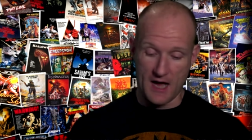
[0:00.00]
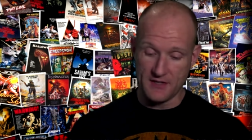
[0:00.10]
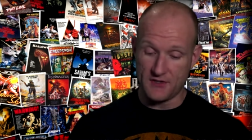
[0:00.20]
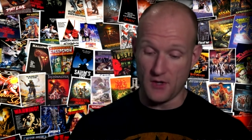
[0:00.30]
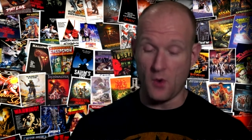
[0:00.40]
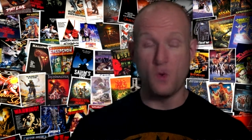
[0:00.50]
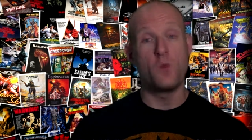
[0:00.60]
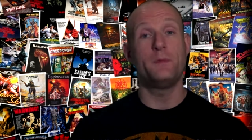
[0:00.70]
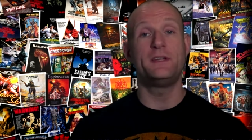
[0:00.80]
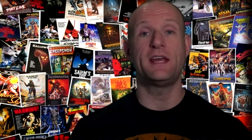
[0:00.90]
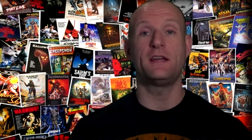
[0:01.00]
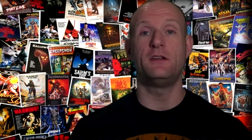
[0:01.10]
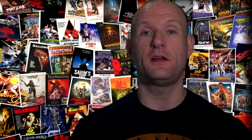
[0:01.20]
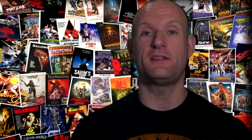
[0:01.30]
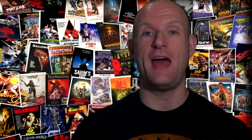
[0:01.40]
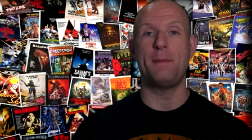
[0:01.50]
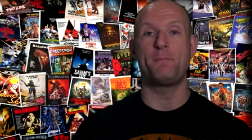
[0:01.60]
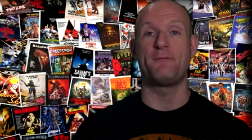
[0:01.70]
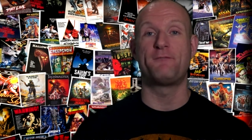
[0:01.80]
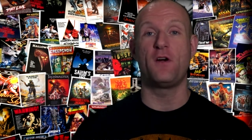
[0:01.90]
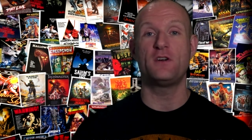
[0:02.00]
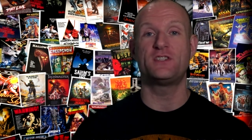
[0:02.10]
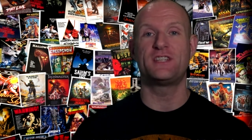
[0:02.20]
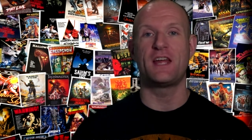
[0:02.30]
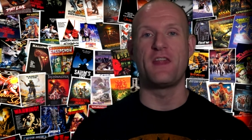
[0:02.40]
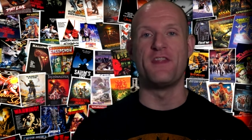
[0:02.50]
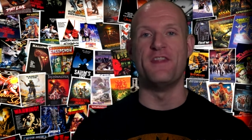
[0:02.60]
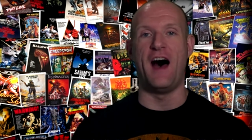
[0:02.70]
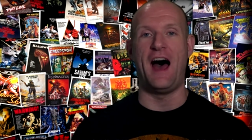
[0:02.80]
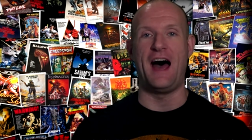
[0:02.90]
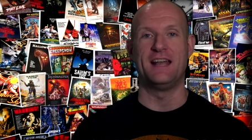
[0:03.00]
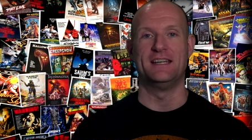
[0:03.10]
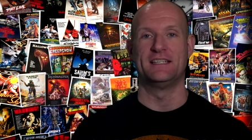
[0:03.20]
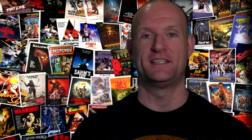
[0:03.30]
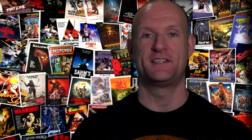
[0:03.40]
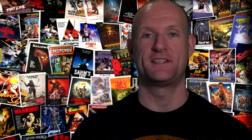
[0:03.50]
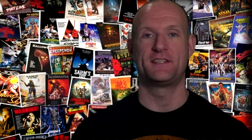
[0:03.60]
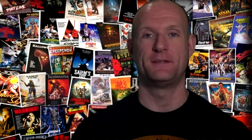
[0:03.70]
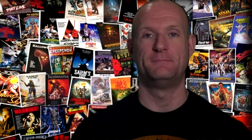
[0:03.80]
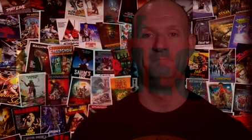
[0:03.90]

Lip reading: So we'll be taking a look at that, but first, the hotness.